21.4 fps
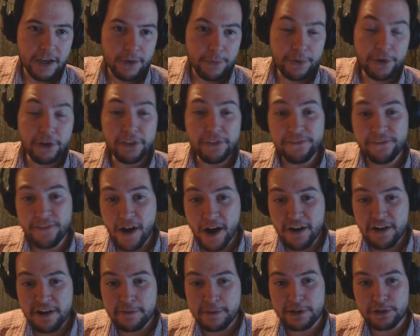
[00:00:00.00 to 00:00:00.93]
We've got the
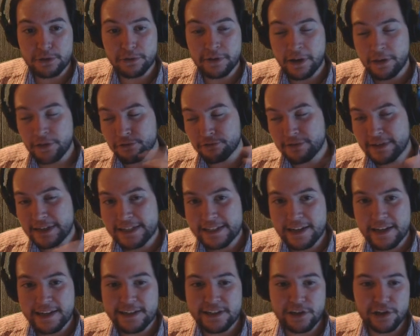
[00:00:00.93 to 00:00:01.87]
Fire Elemental. Now the reason
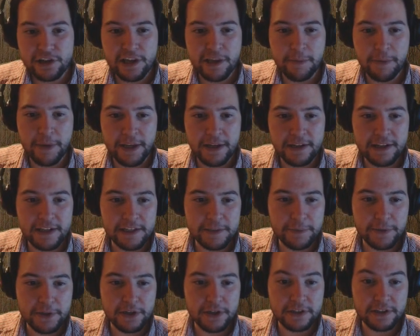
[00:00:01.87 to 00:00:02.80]
I stuck him in is
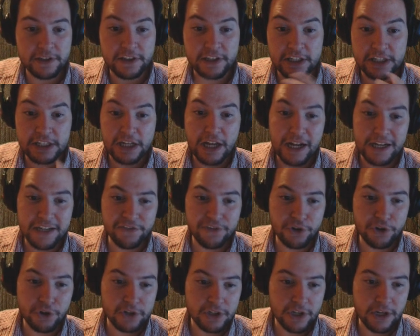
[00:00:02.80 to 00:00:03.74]
because at the start of
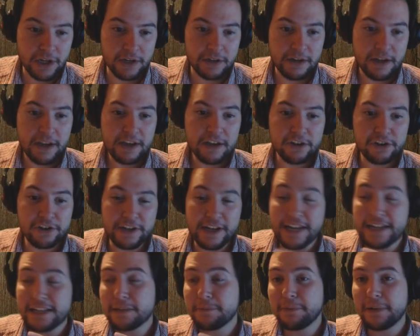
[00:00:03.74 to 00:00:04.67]
your turn,
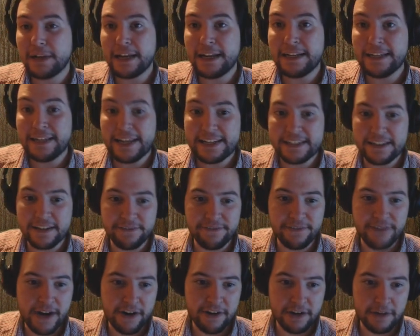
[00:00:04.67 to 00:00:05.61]
create and play a lesser
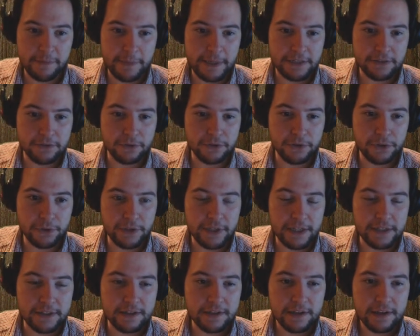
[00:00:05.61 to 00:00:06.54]
Fire Elemental unit.